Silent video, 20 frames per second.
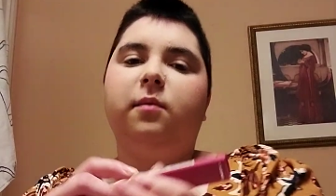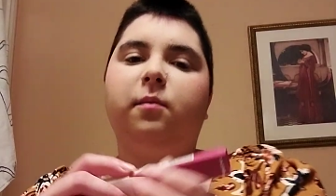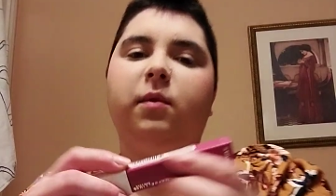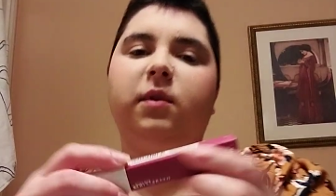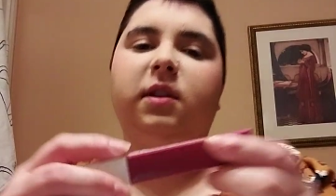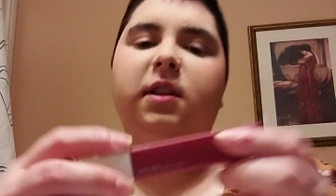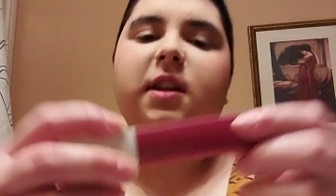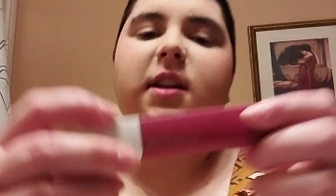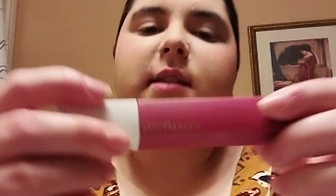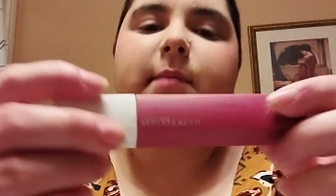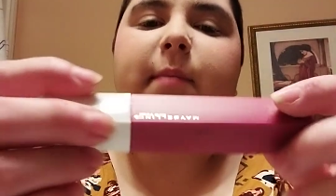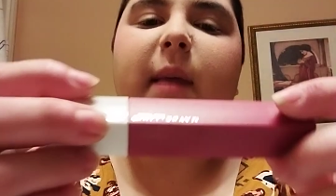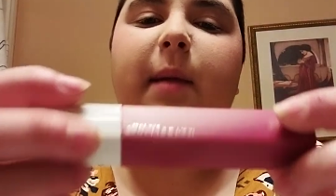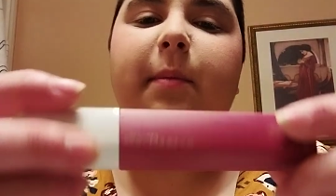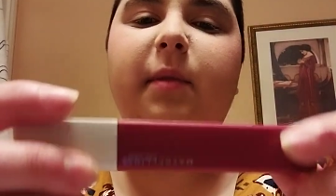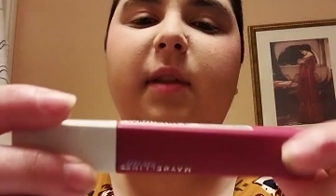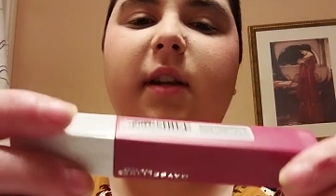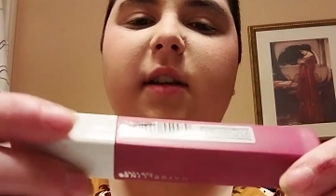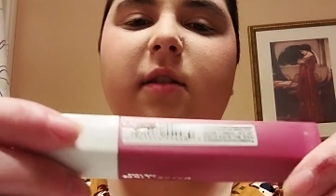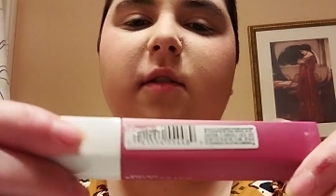with these
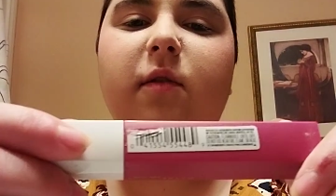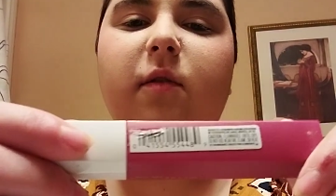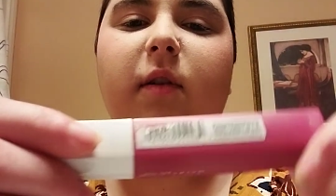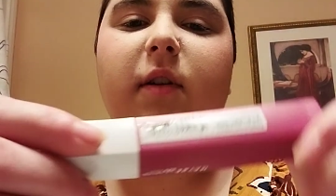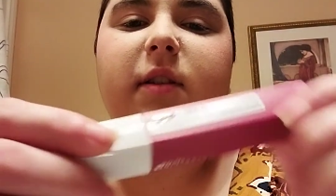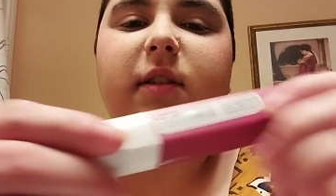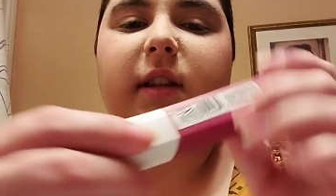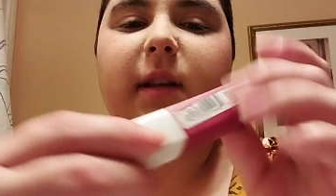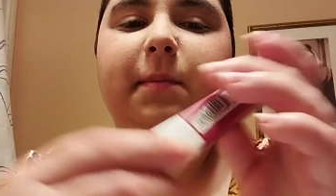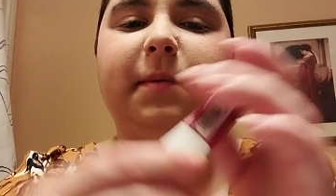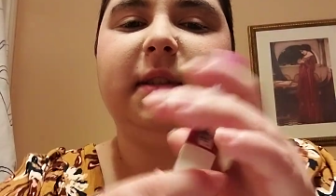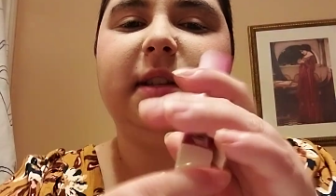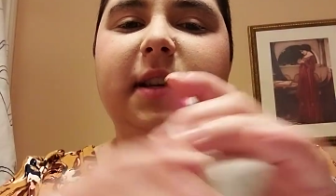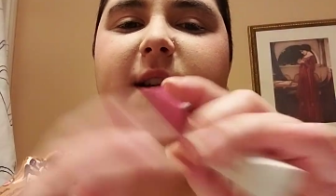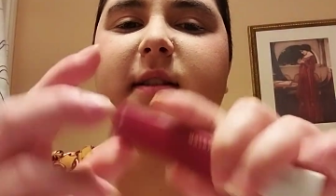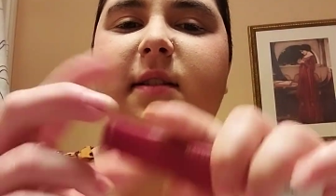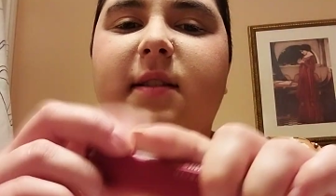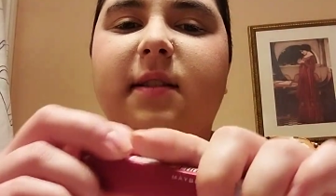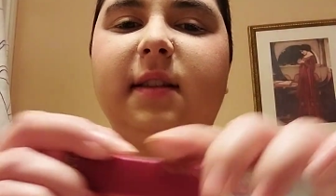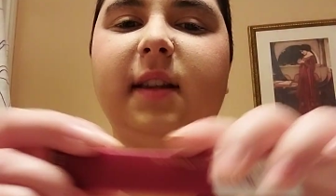Maybelline New York
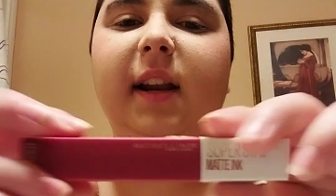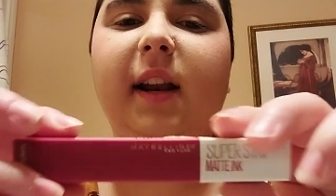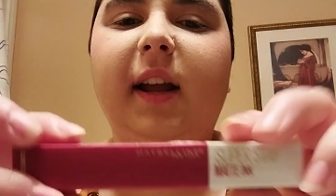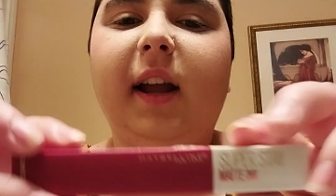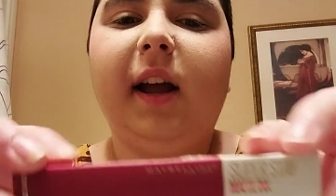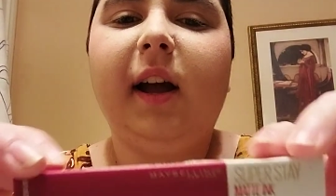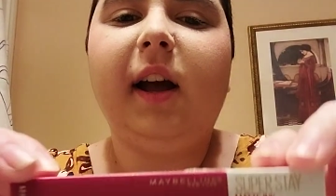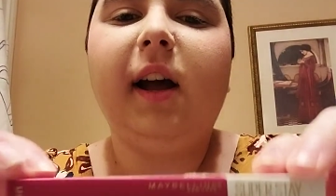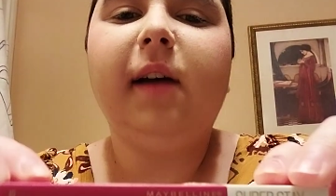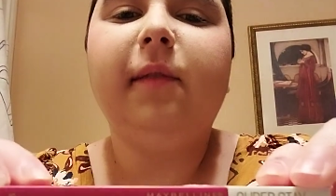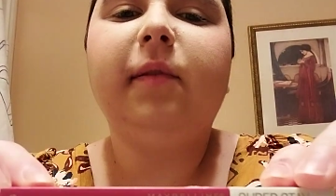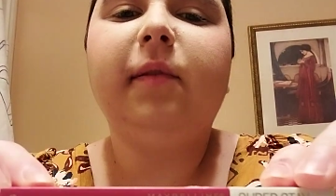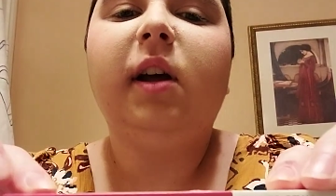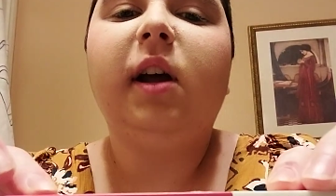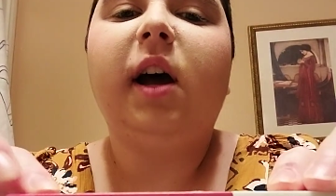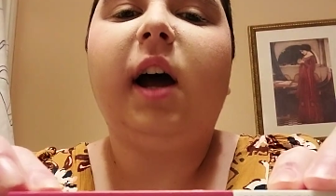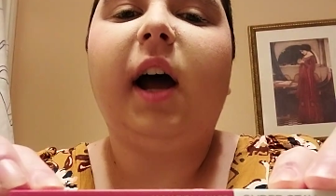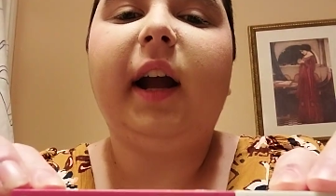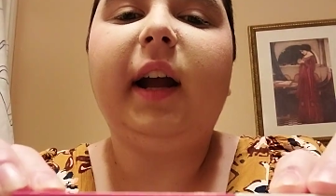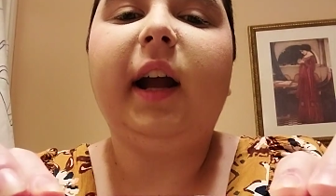lipsticks that
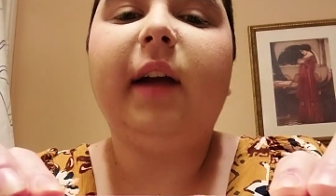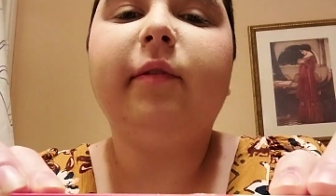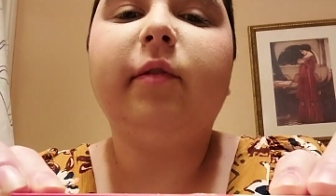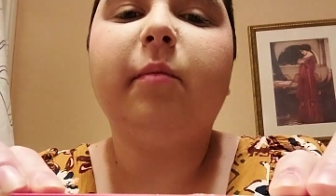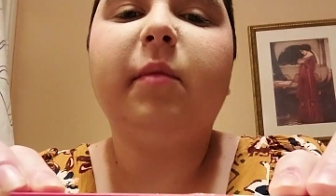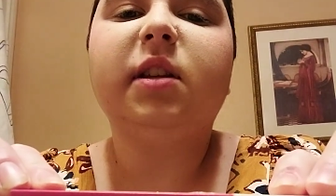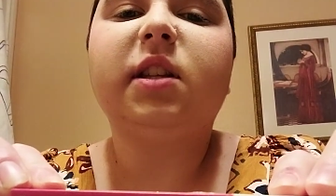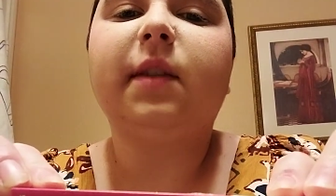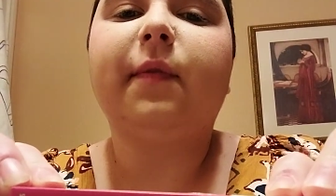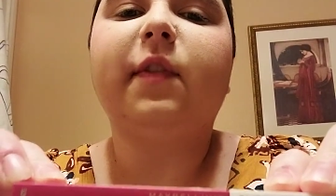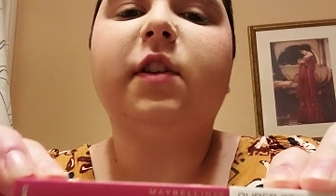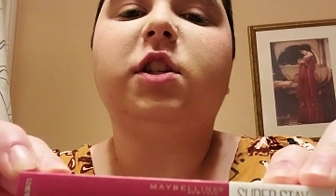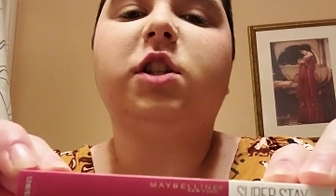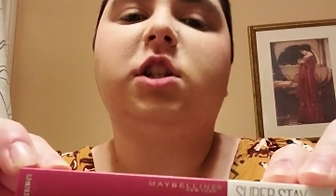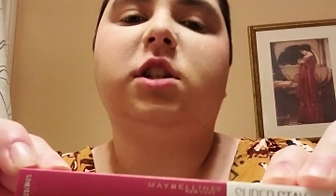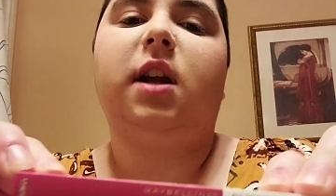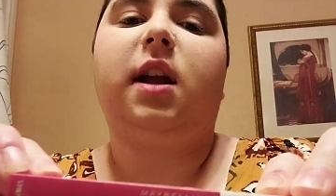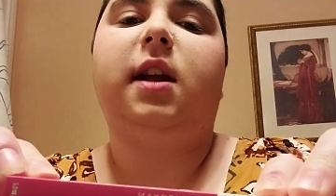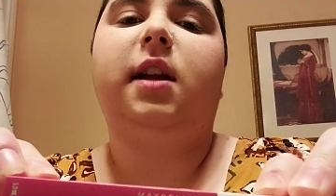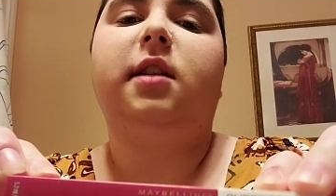I have them in different
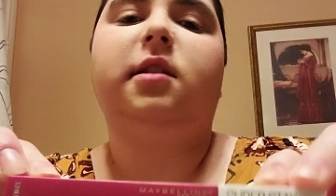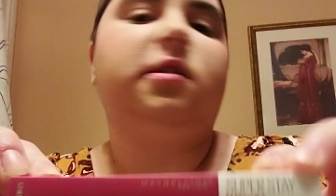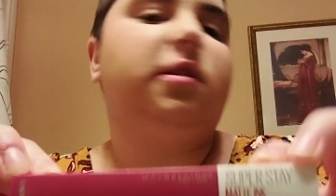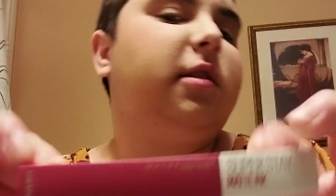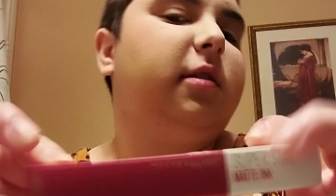shades.